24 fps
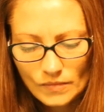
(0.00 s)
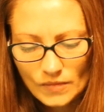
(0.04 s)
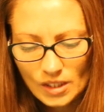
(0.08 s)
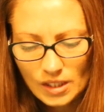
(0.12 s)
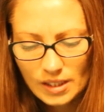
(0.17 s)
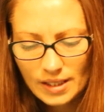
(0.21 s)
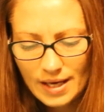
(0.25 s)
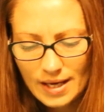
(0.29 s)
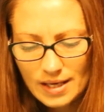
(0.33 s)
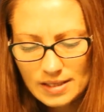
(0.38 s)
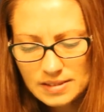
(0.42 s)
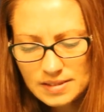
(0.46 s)

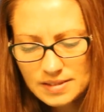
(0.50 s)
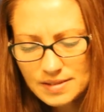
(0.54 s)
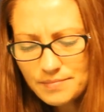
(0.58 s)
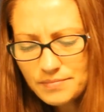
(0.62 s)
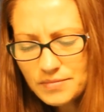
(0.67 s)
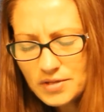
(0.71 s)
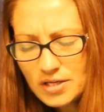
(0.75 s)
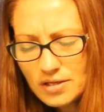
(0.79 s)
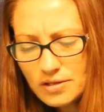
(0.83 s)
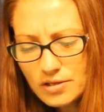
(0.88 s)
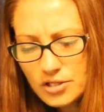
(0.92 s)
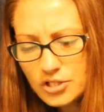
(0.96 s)
Yeah,
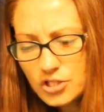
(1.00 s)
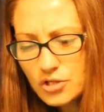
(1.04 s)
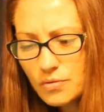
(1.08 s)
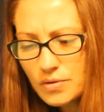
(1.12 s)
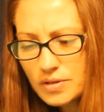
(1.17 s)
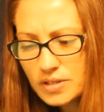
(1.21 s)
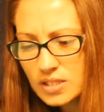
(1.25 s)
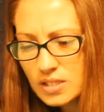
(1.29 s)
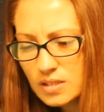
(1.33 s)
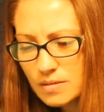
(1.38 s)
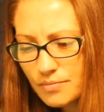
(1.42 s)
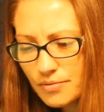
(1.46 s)
something to do with
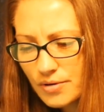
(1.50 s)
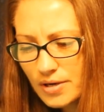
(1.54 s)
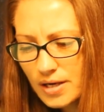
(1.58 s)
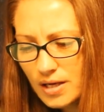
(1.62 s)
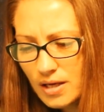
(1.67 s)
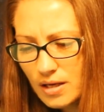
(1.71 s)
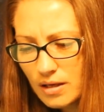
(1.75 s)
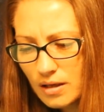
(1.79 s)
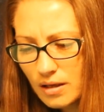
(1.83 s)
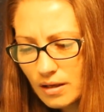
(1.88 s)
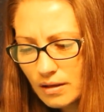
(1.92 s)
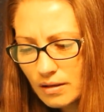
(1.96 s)

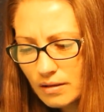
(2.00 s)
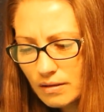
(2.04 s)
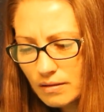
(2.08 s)
spring.